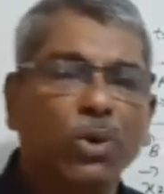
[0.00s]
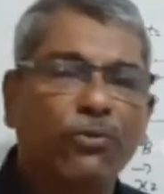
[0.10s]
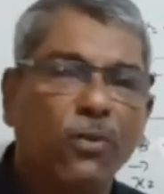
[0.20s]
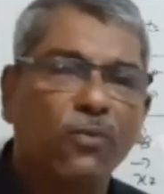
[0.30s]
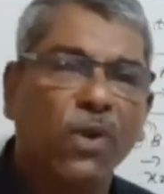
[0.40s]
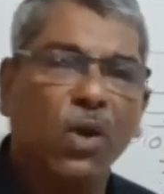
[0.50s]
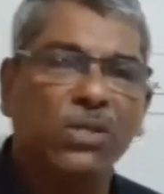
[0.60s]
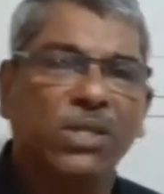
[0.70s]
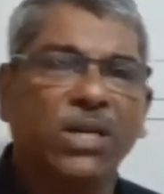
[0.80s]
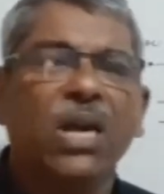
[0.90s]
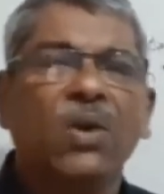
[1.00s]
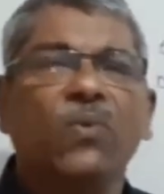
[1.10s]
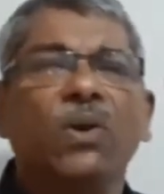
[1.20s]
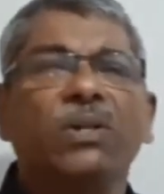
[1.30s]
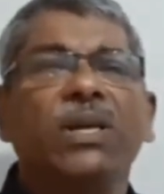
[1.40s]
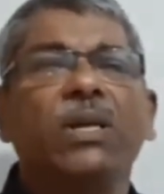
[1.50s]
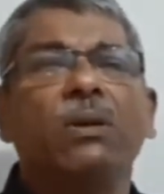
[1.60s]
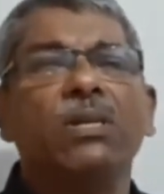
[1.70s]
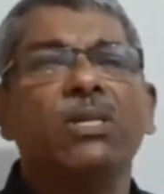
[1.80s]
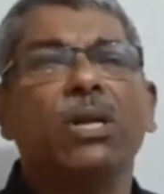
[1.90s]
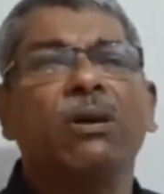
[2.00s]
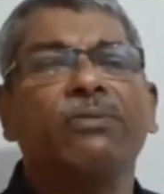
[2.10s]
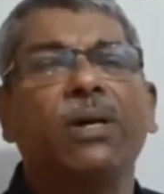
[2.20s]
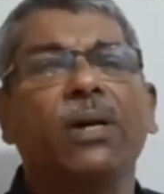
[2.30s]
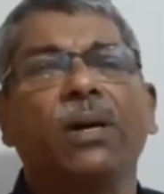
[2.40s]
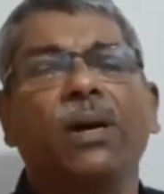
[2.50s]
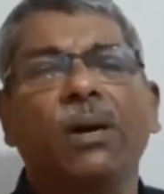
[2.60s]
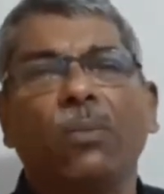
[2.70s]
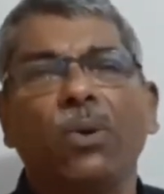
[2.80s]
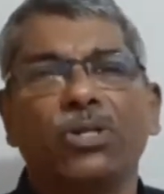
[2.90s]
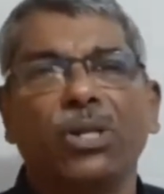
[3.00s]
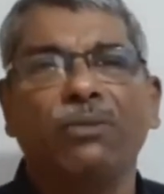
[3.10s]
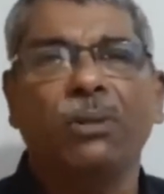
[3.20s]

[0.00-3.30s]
at uniform velocity, what is the equation of the motion of